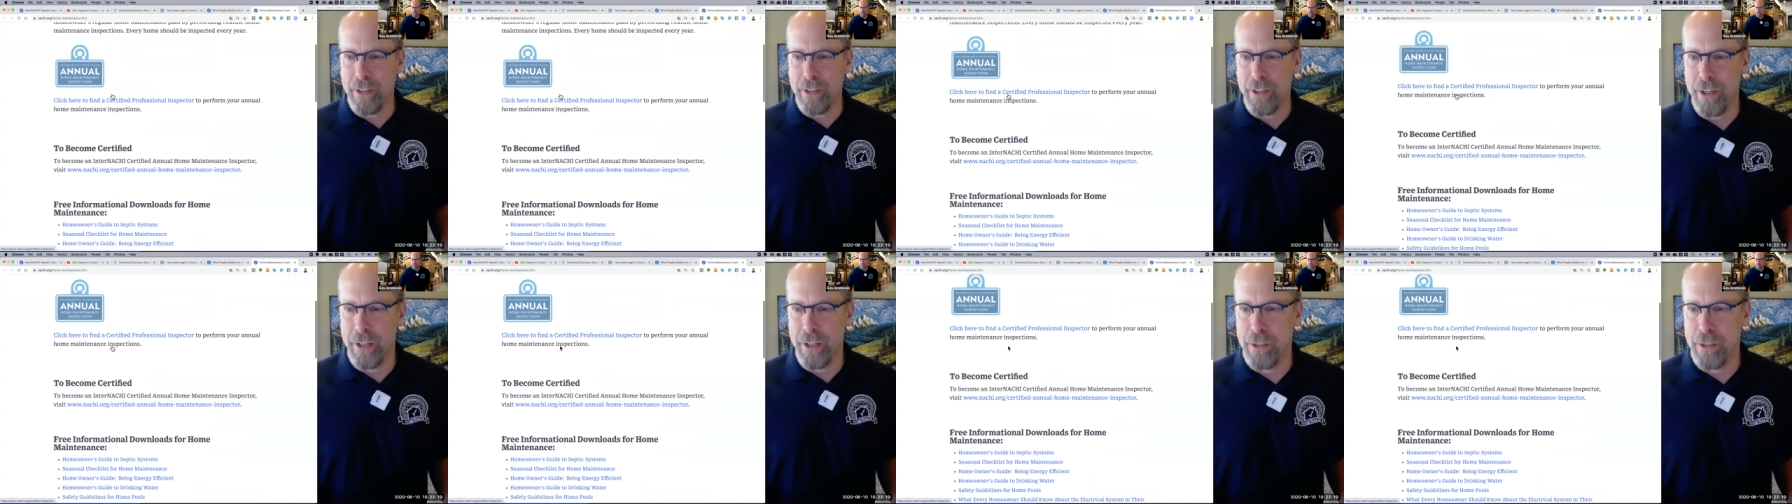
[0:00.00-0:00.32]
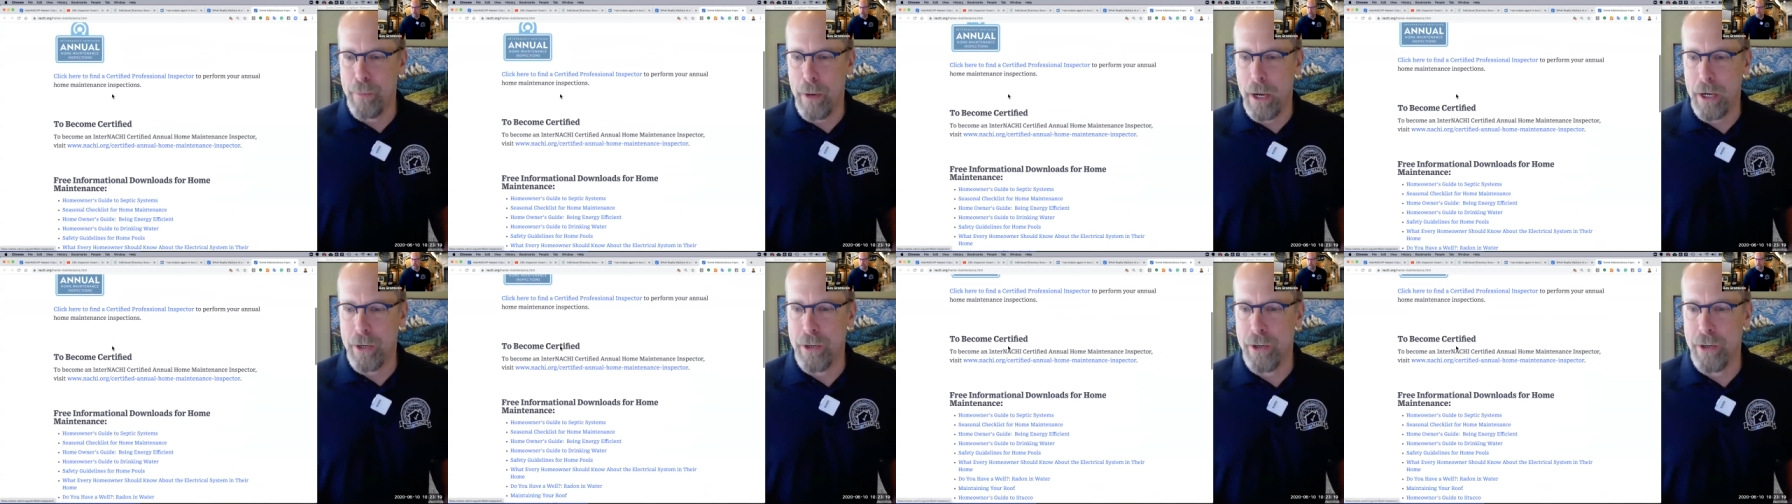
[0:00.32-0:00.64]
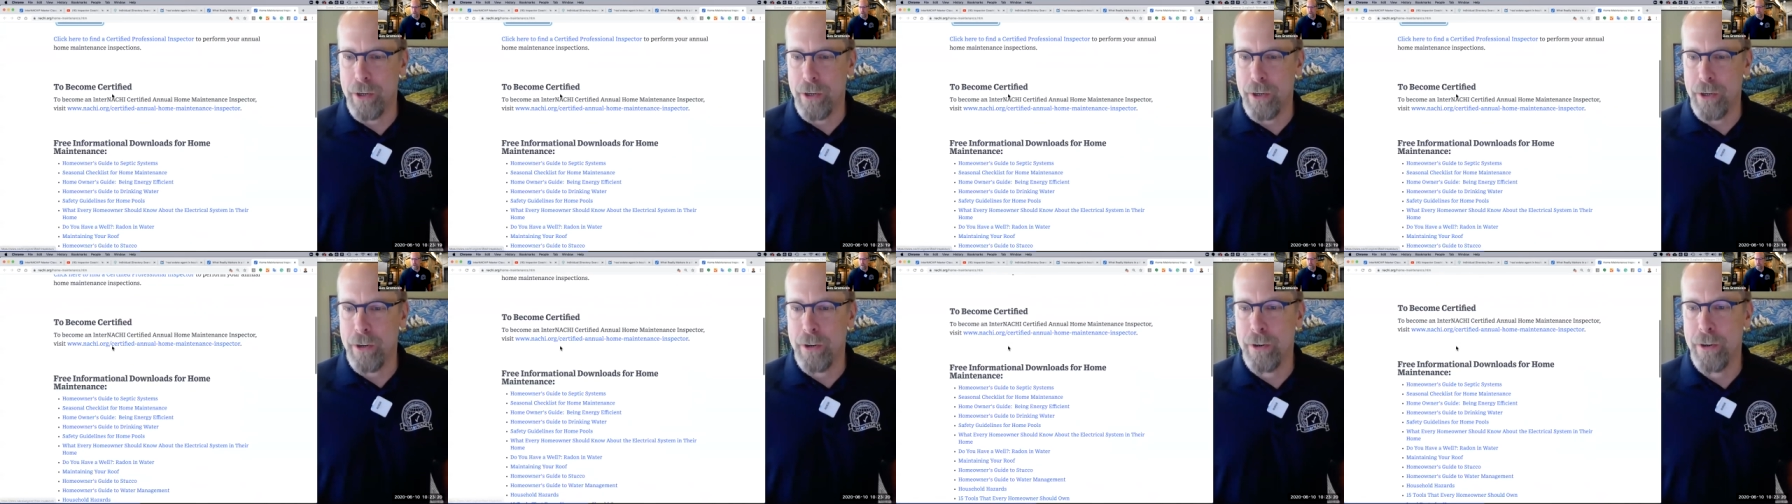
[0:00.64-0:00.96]
inspector.
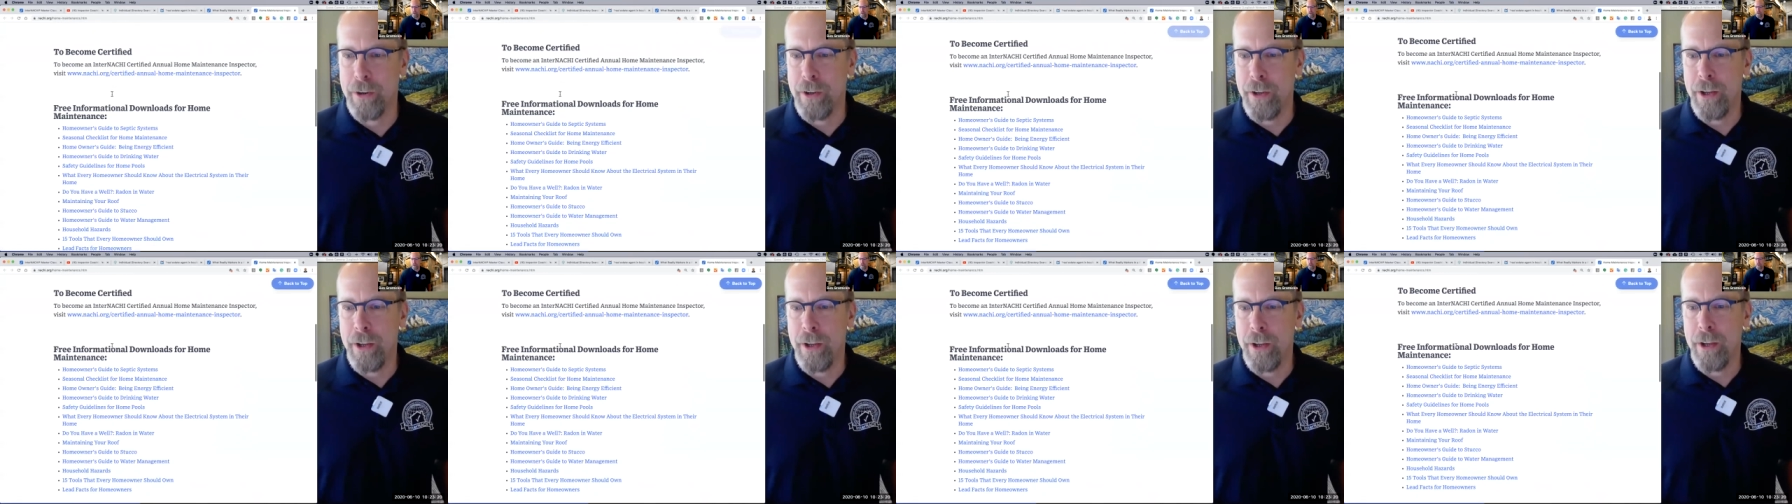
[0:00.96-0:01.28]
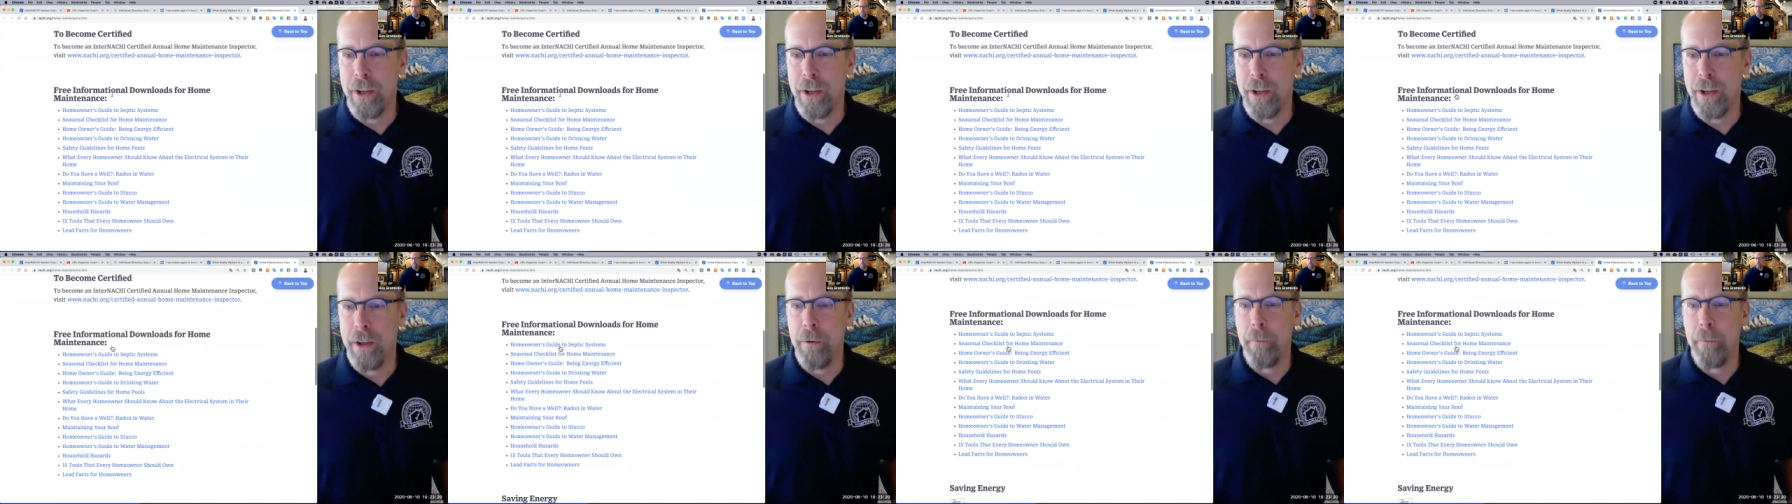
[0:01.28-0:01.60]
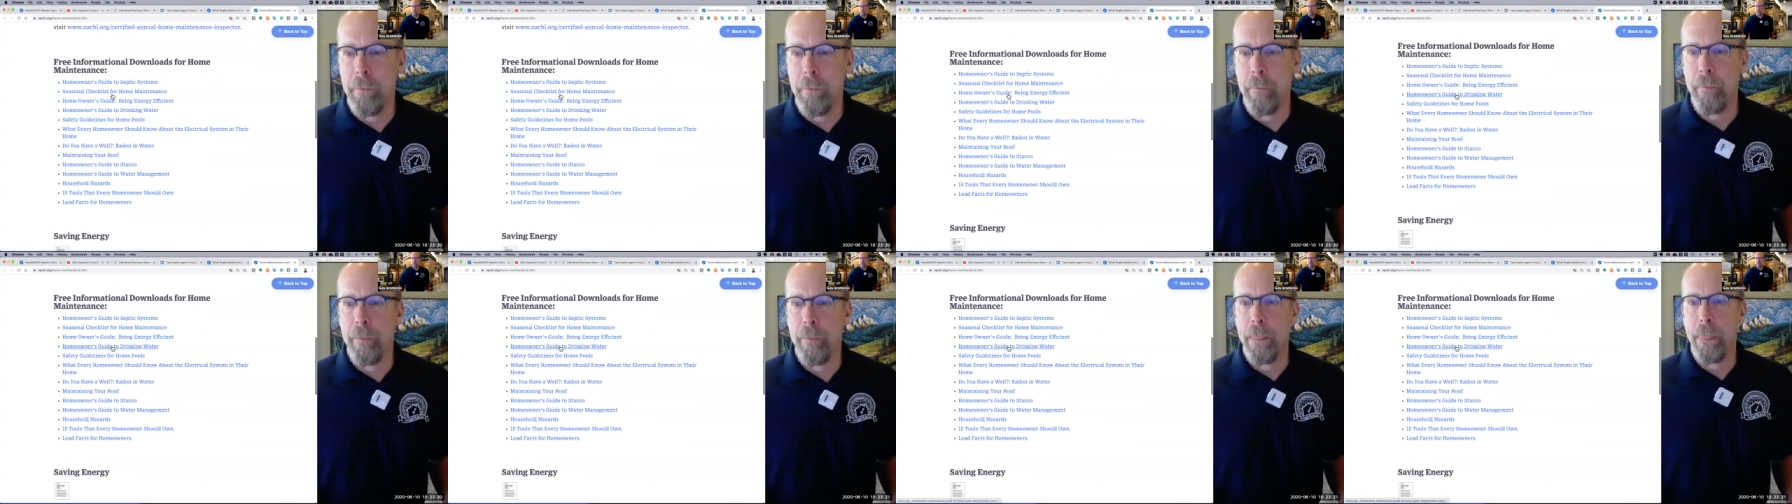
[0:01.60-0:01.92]

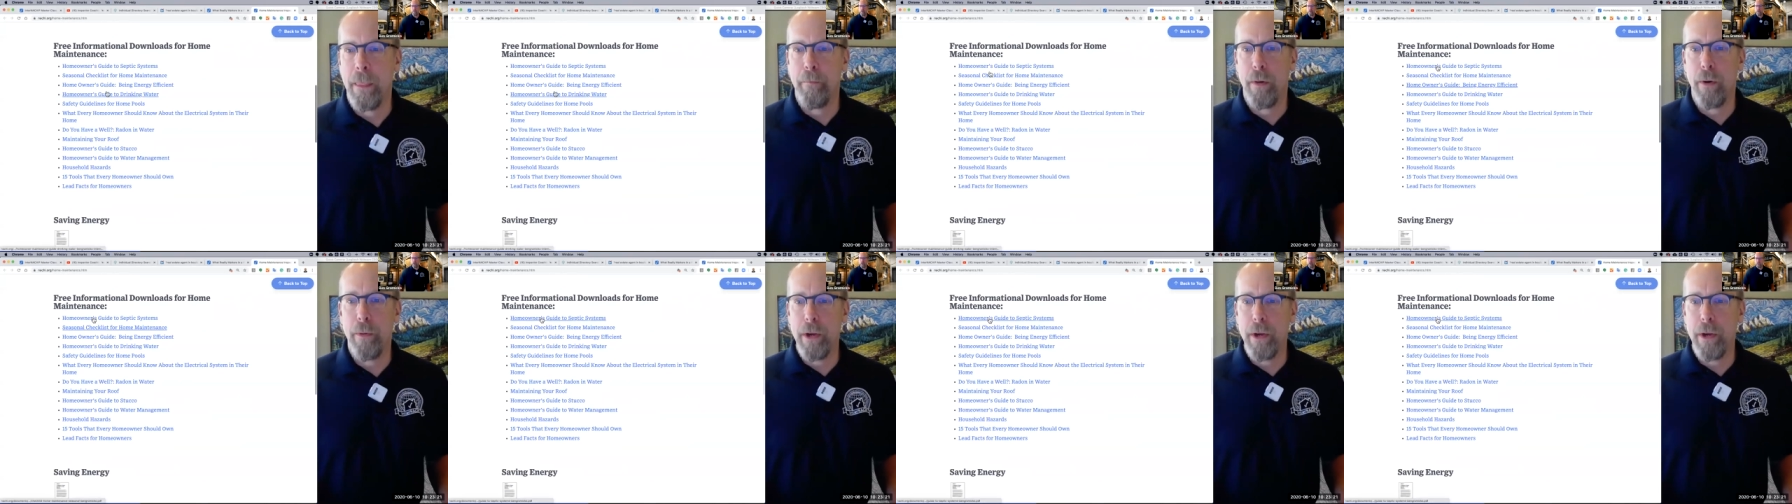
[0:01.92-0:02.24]
But we